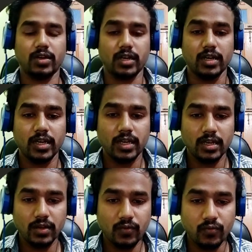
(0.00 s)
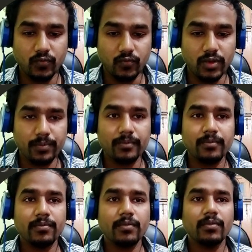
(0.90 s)
Okay, if
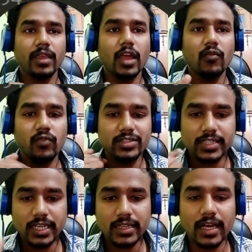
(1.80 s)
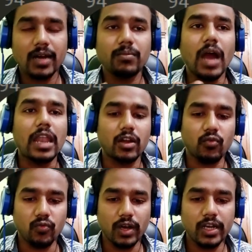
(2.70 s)
we see the alert
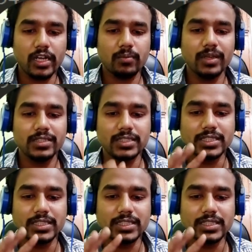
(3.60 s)
1, it means